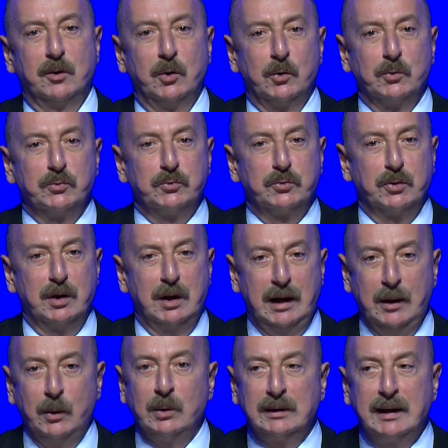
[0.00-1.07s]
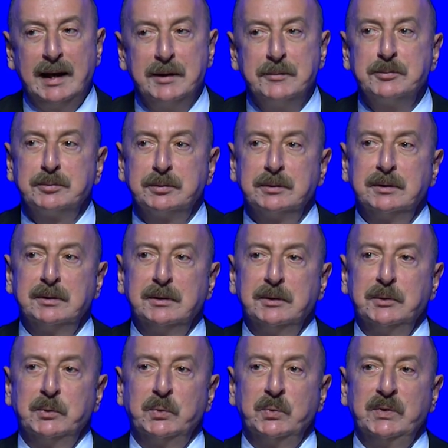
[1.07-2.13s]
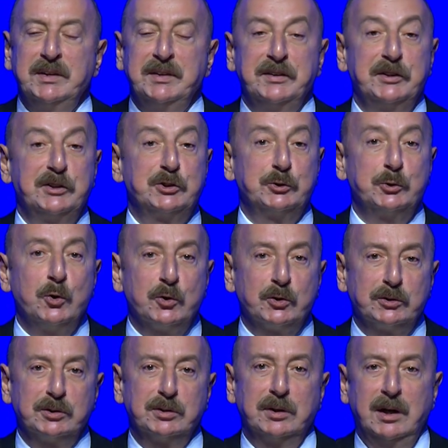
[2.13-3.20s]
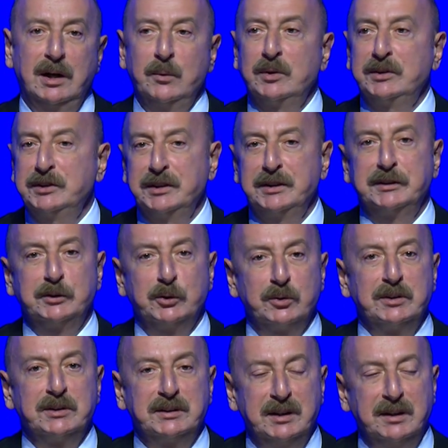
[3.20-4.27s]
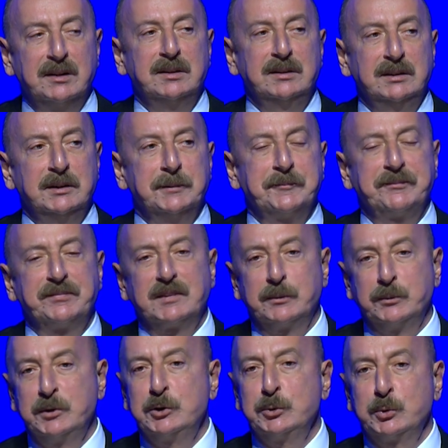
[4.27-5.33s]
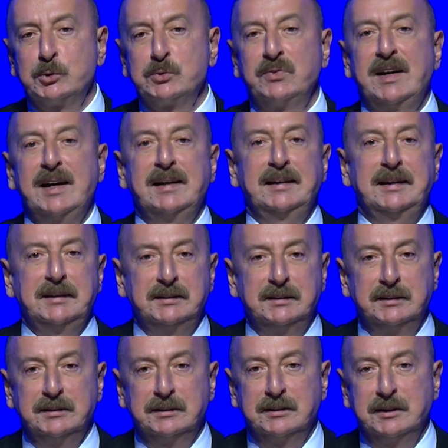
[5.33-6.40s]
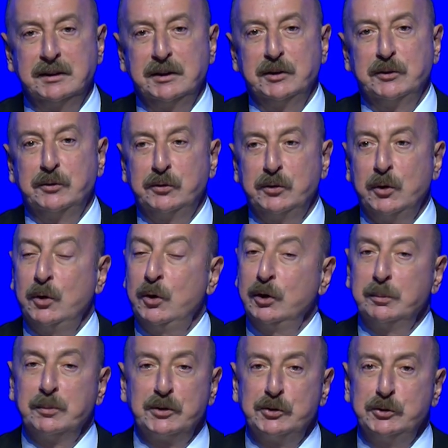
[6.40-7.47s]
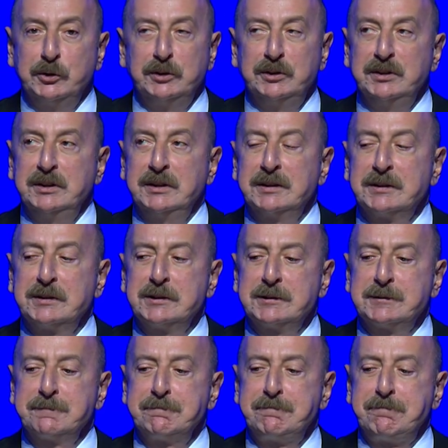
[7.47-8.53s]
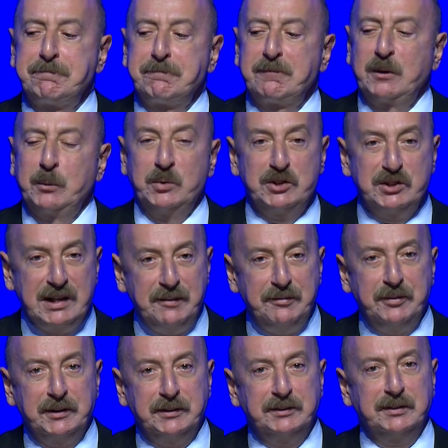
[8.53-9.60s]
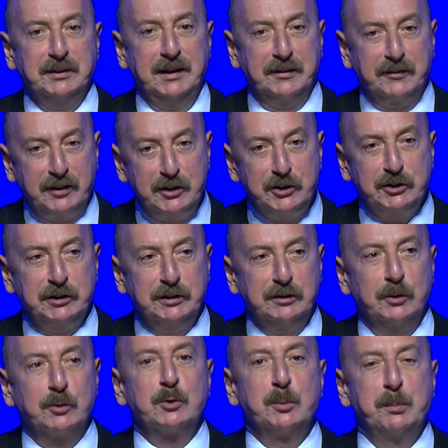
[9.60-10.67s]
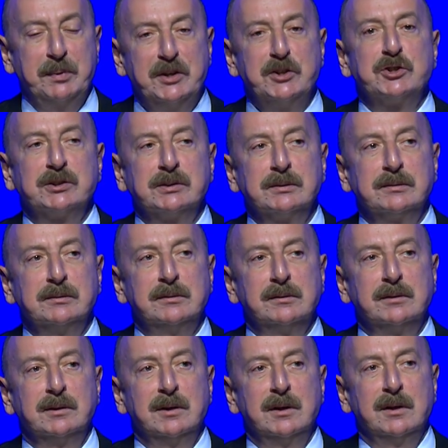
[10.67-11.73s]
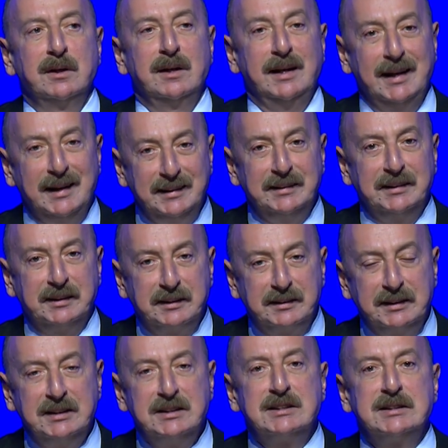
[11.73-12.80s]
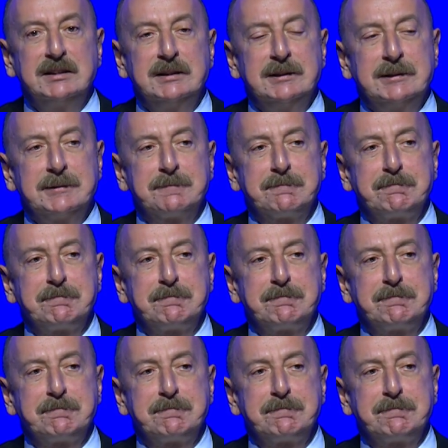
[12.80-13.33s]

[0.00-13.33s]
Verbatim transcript: of our life. We restored our territorial integrity, which was violated for almost 30 years. We suffered aggression, occupation, ethnic cleansing,